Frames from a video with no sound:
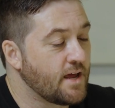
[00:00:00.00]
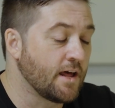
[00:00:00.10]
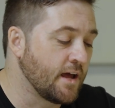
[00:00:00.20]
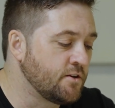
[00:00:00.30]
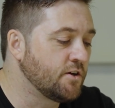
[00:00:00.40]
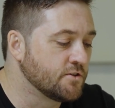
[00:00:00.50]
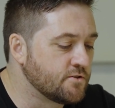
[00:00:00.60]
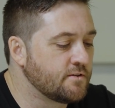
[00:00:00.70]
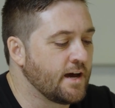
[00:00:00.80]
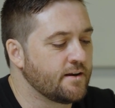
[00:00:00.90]
And you can
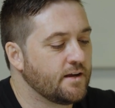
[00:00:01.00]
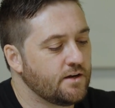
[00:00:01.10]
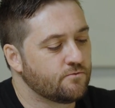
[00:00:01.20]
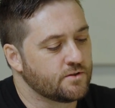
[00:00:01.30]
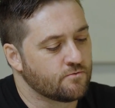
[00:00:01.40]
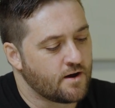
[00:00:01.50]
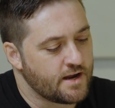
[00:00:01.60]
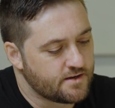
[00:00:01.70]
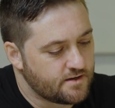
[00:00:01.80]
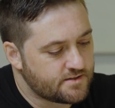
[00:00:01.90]
do that with the
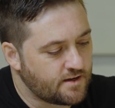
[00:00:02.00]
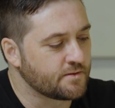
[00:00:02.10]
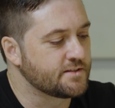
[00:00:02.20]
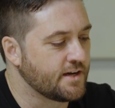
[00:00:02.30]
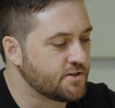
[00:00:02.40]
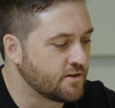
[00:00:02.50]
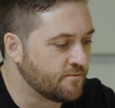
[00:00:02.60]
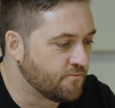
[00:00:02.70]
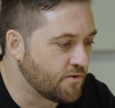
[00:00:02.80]
right segmentation,